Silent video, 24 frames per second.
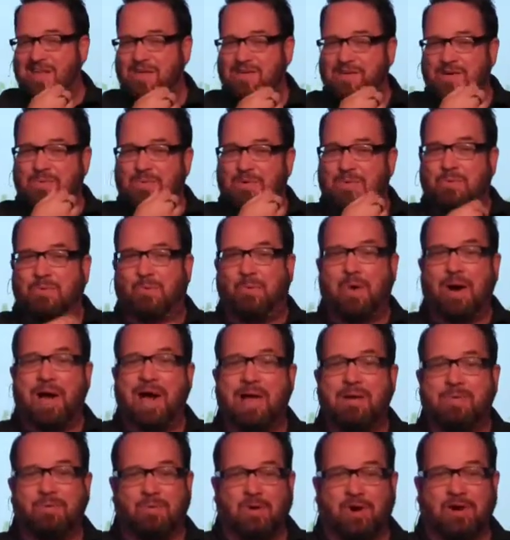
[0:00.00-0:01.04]
You would
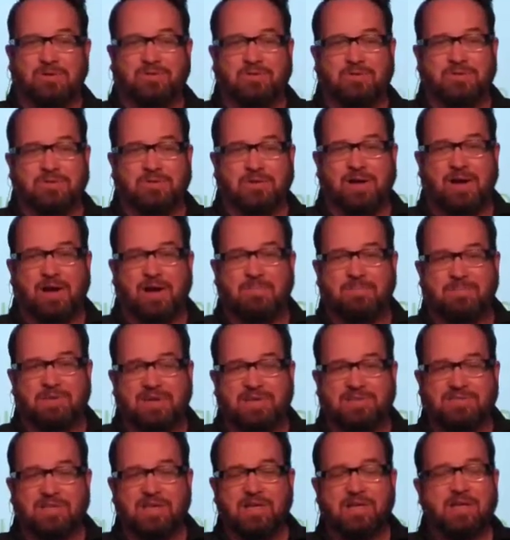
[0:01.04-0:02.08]
whitewash your
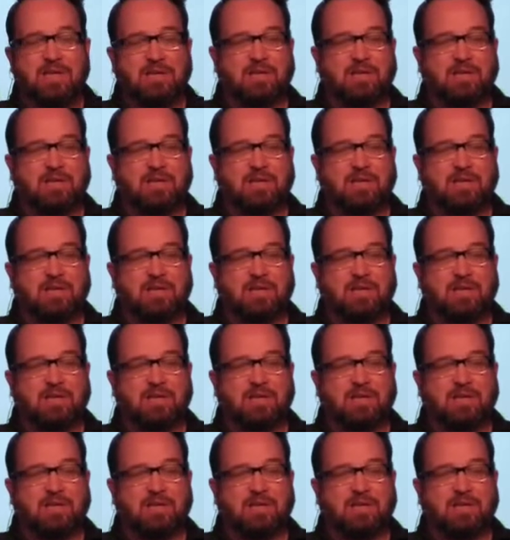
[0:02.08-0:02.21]
comments,